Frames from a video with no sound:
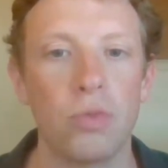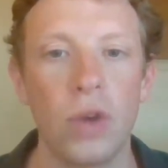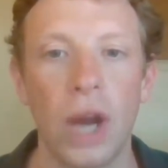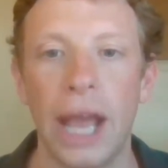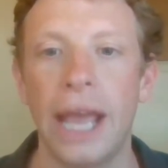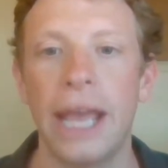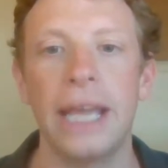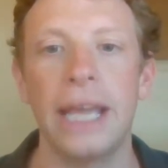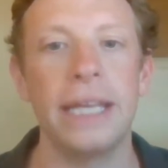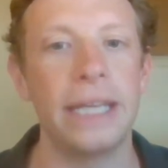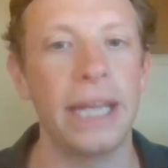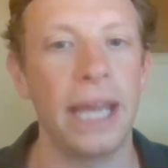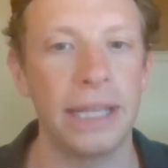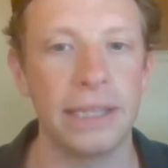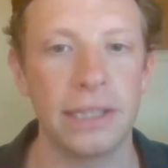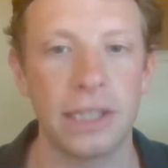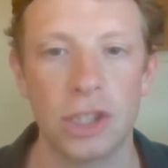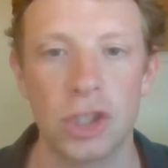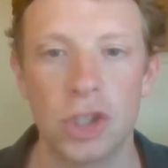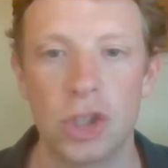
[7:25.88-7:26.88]
raid
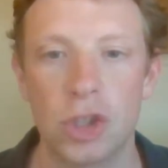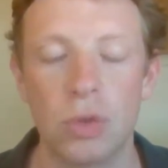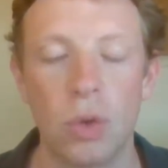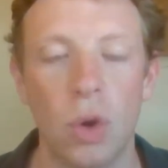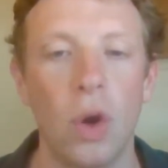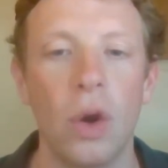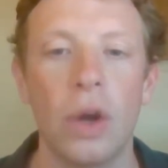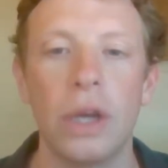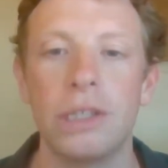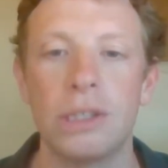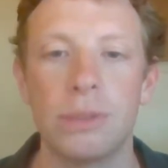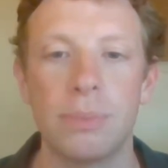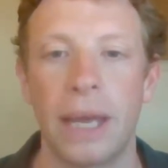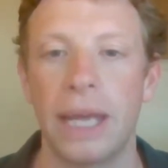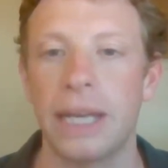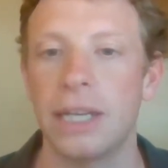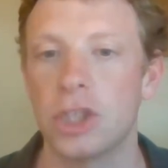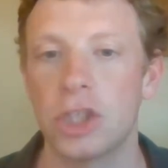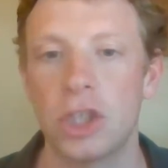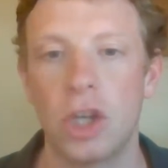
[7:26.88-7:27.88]
and destroy
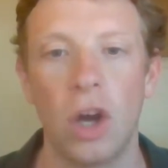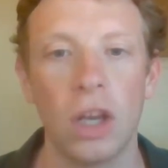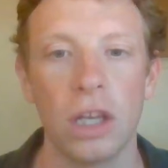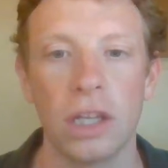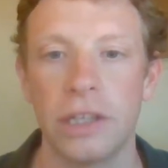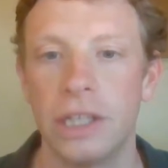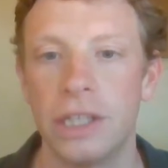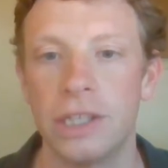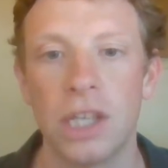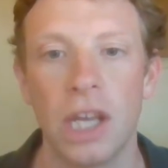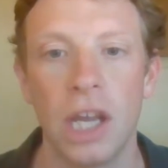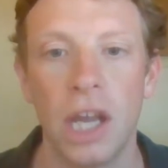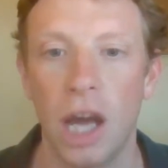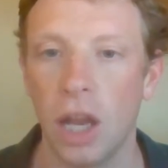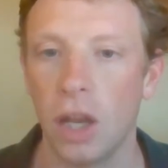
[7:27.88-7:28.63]
Spanish colonies